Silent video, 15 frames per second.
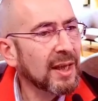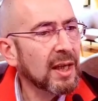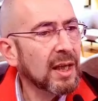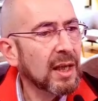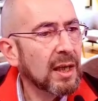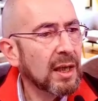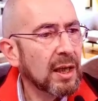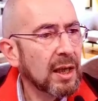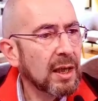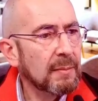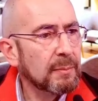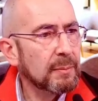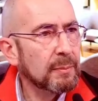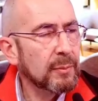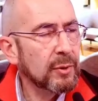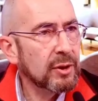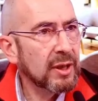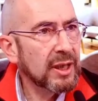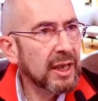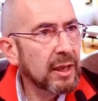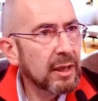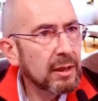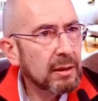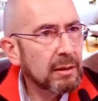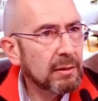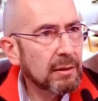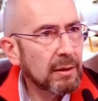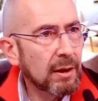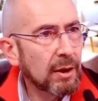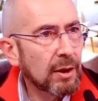but
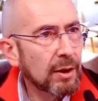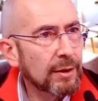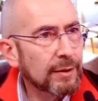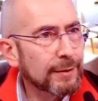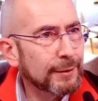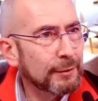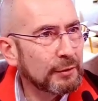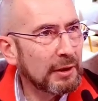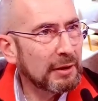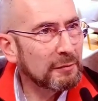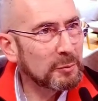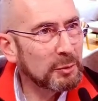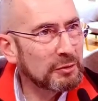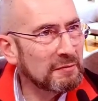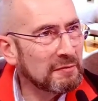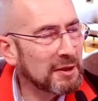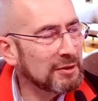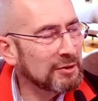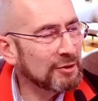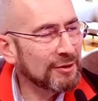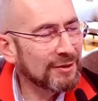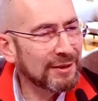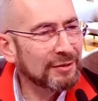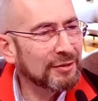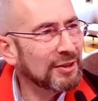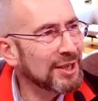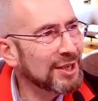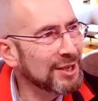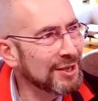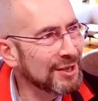again, self-motivation is
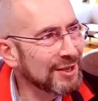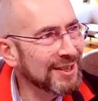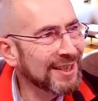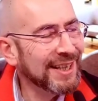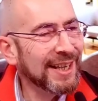key,